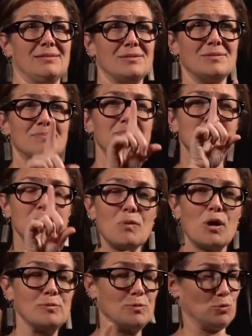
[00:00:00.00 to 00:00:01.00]
Always.
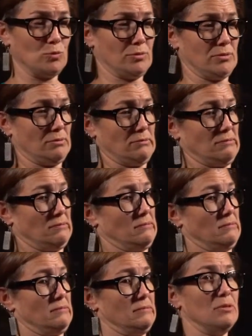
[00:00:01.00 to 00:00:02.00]
Interpreters always
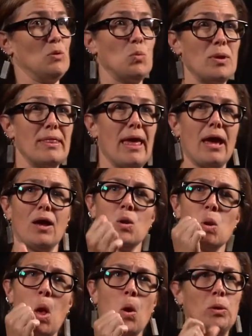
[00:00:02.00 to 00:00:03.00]
need feedback. They
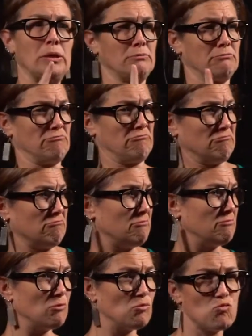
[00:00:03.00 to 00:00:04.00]
cannot just
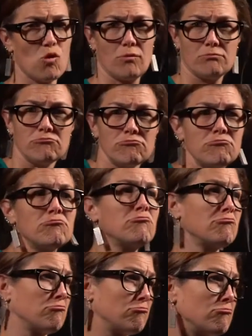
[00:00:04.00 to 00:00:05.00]
work without
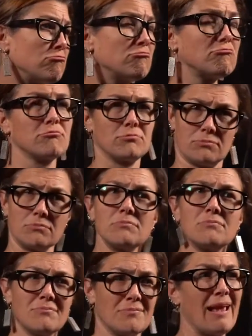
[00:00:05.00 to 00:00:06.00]
knowing what's appropriate,
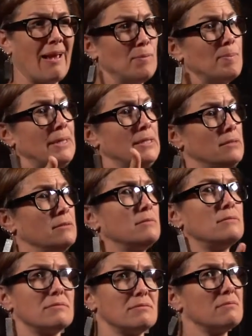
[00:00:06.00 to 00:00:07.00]
what's suitable, and
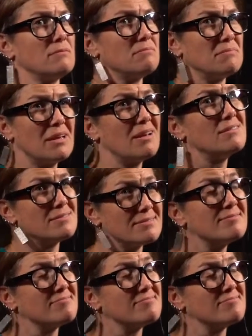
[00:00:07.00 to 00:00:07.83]
without having those open